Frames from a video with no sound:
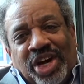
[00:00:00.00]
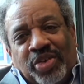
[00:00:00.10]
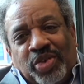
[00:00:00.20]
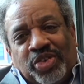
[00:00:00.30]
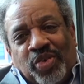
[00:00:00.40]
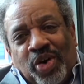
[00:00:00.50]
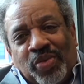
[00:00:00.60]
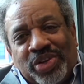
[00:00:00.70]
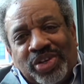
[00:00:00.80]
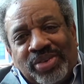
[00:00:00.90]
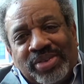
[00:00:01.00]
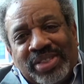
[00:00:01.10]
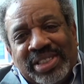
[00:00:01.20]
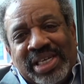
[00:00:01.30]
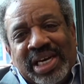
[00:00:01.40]
My words would
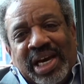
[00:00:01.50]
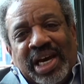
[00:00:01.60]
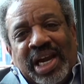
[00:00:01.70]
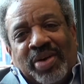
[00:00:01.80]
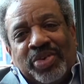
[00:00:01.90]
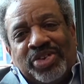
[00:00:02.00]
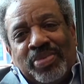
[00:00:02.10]
freeze in my mouth.